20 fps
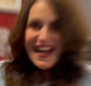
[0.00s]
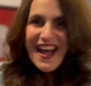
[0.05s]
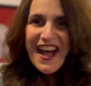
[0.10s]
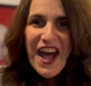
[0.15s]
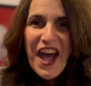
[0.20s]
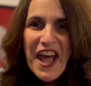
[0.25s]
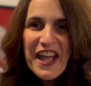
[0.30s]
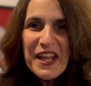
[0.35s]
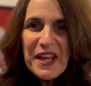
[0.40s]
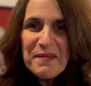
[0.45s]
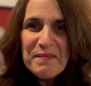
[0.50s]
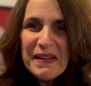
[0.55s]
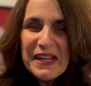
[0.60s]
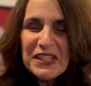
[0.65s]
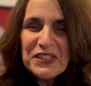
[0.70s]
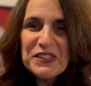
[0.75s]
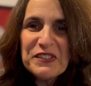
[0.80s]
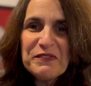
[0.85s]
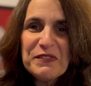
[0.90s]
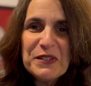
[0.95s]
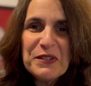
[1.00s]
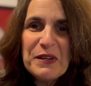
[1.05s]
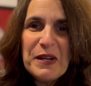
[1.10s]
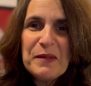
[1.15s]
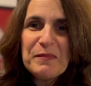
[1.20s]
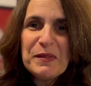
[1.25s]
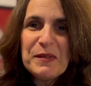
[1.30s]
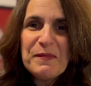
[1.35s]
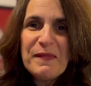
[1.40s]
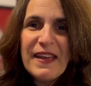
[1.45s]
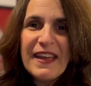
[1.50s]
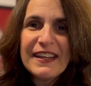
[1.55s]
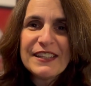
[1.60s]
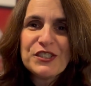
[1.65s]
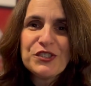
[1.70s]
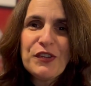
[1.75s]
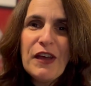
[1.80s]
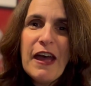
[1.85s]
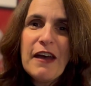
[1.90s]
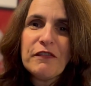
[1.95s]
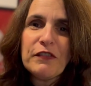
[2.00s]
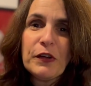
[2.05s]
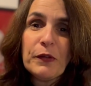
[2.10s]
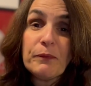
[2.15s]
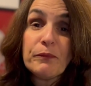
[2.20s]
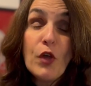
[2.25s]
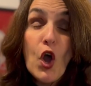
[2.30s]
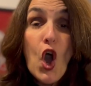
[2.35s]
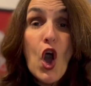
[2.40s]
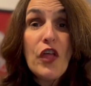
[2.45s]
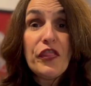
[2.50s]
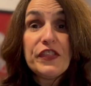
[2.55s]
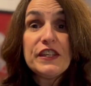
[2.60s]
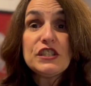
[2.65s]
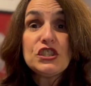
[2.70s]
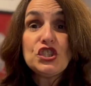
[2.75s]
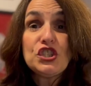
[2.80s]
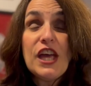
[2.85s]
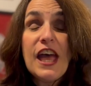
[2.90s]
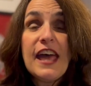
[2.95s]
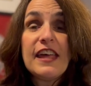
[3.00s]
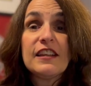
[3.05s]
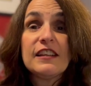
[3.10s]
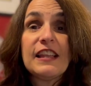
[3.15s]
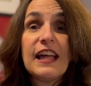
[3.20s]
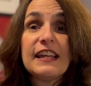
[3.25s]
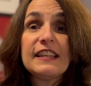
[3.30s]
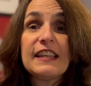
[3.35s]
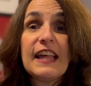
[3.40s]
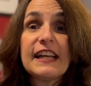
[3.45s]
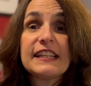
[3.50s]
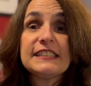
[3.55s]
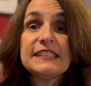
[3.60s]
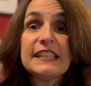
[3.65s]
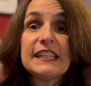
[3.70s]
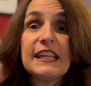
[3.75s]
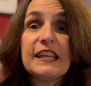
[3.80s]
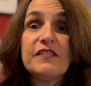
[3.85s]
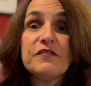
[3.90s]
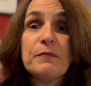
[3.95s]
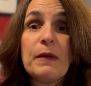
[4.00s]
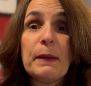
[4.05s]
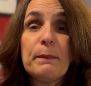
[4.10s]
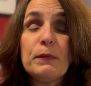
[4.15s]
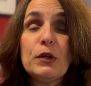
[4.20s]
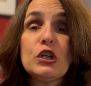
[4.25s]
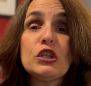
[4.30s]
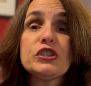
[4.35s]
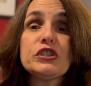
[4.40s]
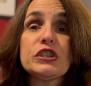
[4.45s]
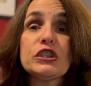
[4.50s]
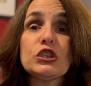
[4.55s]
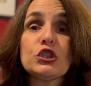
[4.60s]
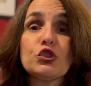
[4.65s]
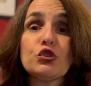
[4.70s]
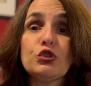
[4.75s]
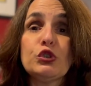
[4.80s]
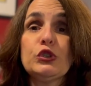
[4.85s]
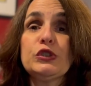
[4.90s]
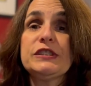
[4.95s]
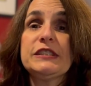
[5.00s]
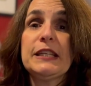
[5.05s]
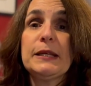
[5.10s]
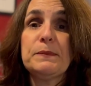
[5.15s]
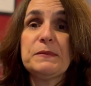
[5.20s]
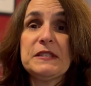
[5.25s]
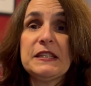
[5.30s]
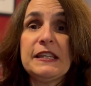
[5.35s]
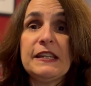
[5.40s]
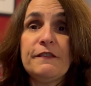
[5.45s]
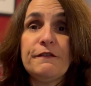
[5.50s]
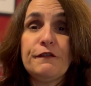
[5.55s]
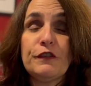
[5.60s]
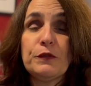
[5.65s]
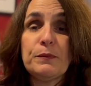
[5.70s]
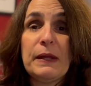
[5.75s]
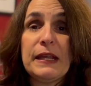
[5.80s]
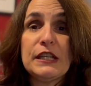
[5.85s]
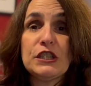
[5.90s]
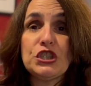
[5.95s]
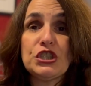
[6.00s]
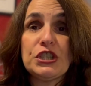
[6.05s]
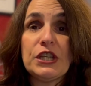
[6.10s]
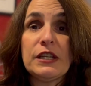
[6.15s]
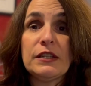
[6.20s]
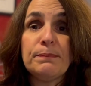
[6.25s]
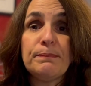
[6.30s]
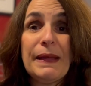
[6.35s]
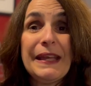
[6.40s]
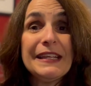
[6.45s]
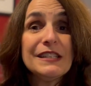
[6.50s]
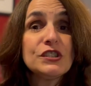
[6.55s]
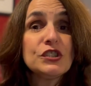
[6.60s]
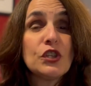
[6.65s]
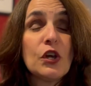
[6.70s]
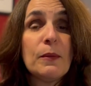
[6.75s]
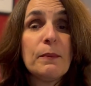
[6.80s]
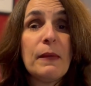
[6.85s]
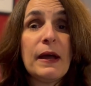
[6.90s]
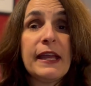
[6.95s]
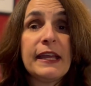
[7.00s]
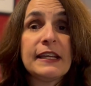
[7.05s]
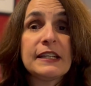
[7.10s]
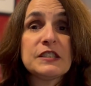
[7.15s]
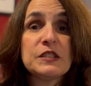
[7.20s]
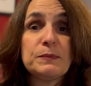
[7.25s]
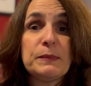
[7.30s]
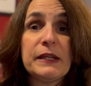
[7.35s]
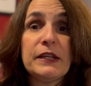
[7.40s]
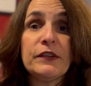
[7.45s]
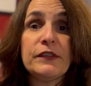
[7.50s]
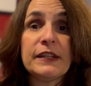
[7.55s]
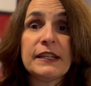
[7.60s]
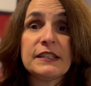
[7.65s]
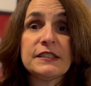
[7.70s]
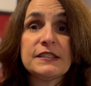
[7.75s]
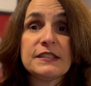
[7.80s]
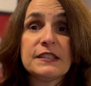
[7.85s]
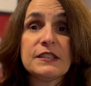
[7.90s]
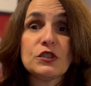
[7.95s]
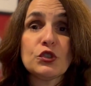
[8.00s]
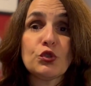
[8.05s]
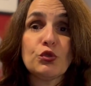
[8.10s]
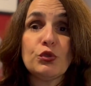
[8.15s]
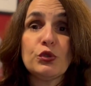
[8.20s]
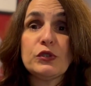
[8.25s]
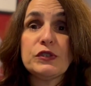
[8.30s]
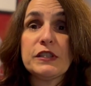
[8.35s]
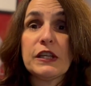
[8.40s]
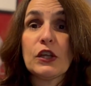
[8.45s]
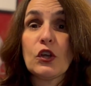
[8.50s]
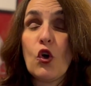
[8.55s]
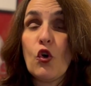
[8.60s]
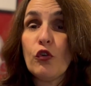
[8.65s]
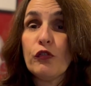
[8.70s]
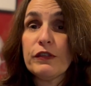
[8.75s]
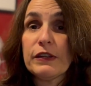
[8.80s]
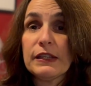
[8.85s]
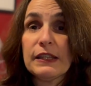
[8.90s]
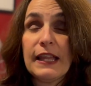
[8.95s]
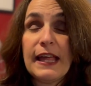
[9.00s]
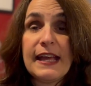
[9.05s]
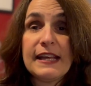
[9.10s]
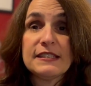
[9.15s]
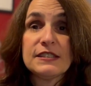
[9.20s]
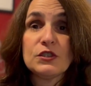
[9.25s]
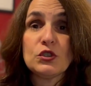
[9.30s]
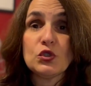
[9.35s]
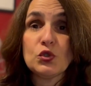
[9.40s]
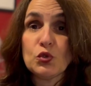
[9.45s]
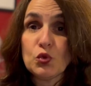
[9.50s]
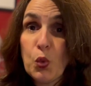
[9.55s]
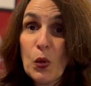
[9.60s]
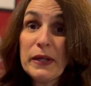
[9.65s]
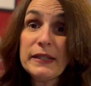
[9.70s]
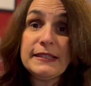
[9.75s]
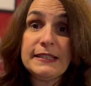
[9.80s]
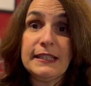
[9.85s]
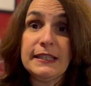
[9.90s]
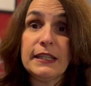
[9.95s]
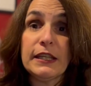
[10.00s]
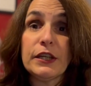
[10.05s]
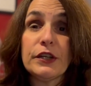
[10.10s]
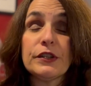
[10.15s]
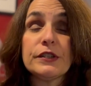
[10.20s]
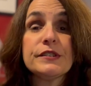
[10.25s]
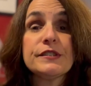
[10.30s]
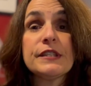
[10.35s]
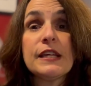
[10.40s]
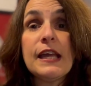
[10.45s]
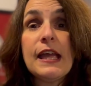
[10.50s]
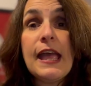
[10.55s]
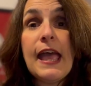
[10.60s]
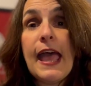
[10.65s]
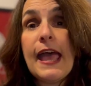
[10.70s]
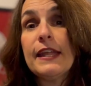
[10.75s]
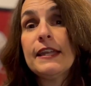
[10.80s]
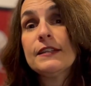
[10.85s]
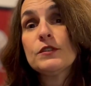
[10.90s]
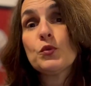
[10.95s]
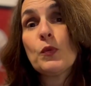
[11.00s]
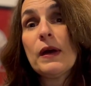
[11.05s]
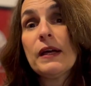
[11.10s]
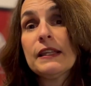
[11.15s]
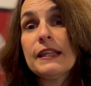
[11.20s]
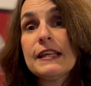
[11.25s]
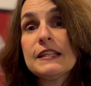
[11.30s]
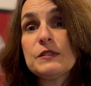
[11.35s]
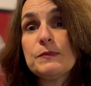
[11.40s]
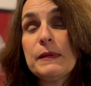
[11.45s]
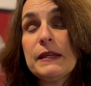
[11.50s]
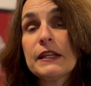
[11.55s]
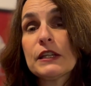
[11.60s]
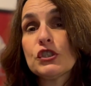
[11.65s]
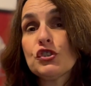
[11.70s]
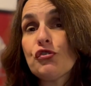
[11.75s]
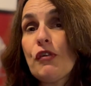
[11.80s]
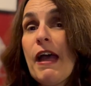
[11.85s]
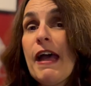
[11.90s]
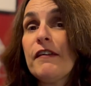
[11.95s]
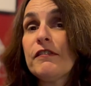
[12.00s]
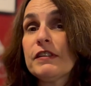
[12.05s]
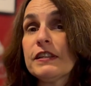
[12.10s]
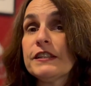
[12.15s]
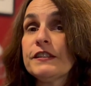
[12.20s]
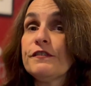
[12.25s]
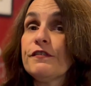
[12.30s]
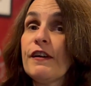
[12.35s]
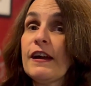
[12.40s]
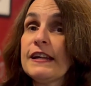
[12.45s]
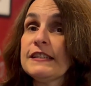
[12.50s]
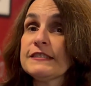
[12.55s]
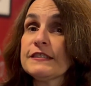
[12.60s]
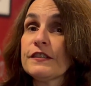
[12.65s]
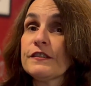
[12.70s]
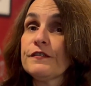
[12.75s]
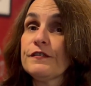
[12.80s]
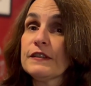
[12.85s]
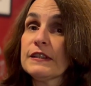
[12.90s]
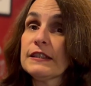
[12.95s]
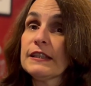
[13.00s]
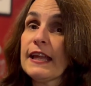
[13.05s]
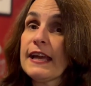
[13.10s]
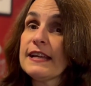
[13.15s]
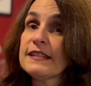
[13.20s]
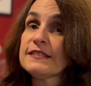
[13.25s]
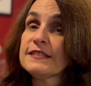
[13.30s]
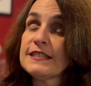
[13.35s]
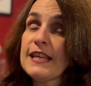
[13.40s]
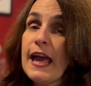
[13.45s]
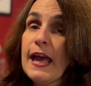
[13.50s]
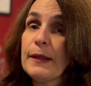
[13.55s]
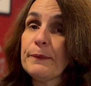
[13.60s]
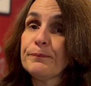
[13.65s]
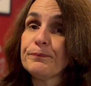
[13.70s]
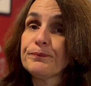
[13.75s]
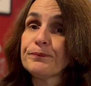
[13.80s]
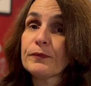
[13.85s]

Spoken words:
Hi, I'm Angela from Grab Your Bags Travel. On this channel, I like to give my personal cruise tips and information based on my experiences cruising over the last 20 years, and as well as being a travel advisor for the last 10.